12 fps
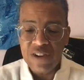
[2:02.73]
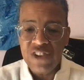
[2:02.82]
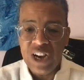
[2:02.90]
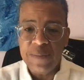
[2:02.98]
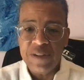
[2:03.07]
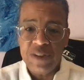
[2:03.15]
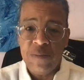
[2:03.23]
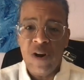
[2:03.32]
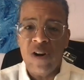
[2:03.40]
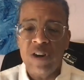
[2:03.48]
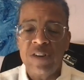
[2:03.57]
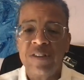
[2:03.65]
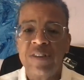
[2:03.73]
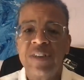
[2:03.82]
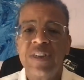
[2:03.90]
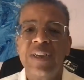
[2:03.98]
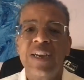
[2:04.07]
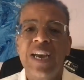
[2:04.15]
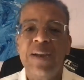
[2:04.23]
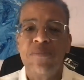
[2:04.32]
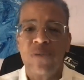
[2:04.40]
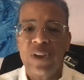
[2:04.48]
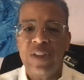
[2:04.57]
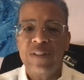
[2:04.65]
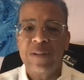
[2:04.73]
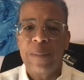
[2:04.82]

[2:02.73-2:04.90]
job is to pause and breathe.